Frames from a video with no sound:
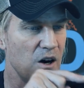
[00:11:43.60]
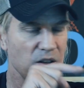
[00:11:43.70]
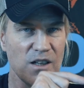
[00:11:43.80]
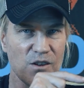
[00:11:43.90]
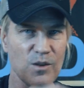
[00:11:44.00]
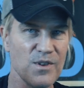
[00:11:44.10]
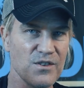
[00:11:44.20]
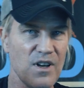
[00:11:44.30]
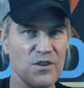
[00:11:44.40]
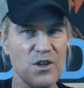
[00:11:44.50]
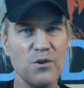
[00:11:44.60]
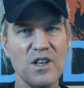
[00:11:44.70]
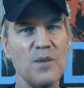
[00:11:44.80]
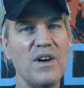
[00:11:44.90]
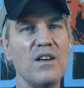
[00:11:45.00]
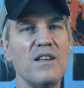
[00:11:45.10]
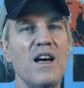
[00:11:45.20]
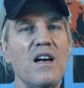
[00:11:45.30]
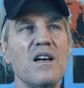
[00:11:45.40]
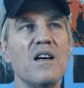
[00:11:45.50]
Arnie Lerma's not joking about
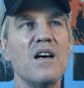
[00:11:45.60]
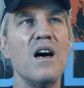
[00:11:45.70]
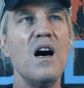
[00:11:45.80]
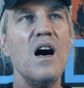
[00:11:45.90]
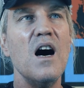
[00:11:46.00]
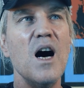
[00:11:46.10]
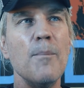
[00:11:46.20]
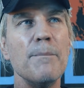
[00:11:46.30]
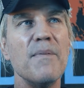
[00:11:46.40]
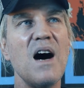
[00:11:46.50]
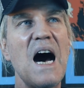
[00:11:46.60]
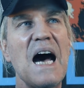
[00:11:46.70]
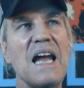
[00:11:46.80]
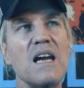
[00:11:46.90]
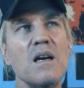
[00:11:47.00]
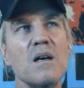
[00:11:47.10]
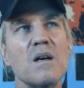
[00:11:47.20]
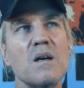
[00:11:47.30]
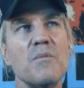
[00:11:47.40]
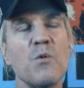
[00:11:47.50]
that. Um, I,
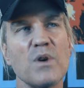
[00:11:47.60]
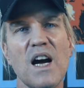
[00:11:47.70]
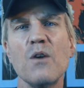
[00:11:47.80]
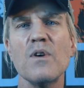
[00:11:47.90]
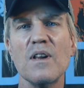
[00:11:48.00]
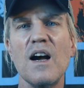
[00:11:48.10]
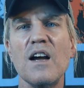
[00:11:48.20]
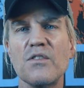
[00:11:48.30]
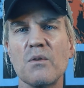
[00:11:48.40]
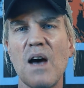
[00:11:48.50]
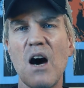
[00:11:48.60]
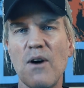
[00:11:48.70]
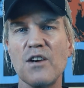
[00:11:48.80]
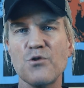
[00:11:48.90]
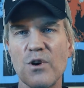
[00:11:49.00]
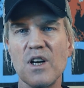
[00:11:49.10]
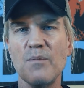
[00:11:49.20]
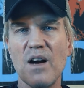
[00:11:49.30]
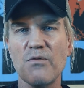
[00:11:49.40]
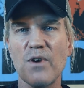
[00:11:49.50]
when I realized how I treated
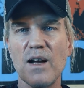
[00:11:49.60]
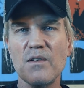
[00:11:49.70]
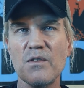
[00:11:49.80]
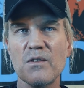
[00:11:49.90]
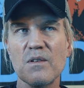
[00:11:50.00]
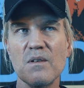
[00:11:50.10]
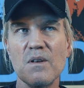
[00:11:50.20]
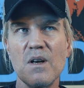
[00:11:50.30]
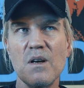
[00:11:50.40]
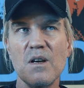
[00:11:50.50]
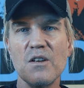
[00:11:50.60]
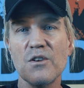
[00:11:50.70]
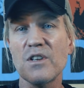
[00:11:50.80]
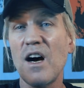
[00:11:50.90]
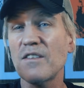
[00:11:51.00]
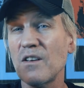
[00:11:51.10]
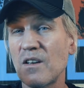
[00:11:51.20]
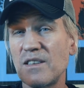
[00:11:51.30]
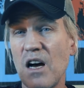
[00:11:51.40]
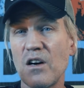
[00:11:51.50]
my friends, you're taught to
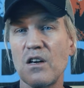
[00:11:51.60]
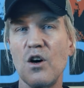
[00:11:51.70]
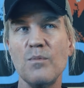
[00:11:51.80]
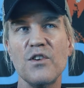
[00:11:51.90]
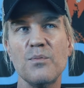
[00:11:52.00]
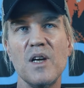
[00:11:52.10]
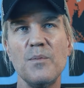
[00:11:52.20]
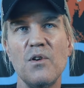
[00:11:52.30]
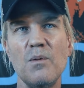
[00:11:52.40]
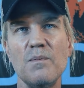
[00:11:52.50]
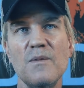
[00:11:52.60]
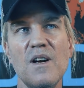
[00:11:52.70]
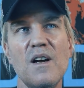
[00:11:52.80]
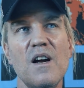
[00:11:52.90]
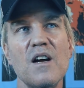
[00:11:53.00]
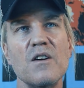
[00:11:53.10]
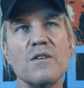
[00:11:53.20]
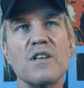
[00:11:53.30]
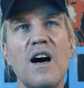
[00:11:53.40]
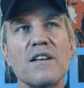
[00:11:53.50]
look down on homeless people.
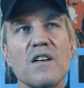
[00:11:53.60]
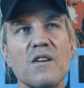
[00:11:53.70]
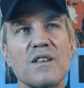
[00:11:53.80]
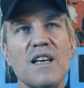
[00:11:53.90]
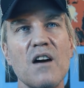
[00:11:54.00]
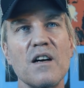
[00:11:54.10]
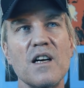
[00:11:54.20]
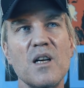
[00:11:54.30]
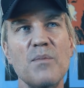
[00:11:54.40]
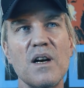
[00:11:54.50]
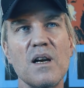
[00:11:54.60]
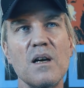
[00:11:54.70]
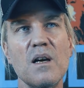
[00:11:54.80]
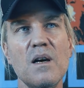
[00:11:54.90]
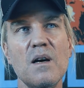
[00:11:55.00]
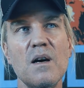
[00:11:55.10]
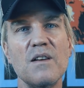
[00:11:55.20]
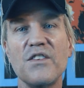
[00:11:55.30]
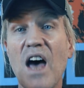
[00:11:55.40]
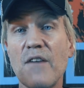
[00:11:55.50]
You're taught to look down on anybody
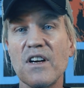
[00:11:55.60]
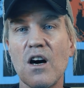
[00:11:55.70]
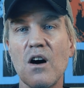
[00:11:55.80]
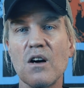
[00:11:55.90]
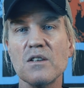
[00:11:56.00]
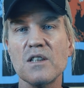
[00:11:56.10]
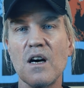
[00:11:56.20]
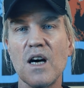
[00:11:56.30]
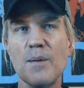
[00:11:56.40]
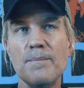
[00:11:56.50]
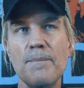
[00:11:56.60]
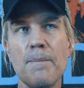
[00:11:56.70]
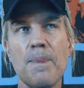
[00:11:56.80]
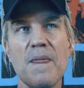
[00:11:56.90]
that's having a hard time.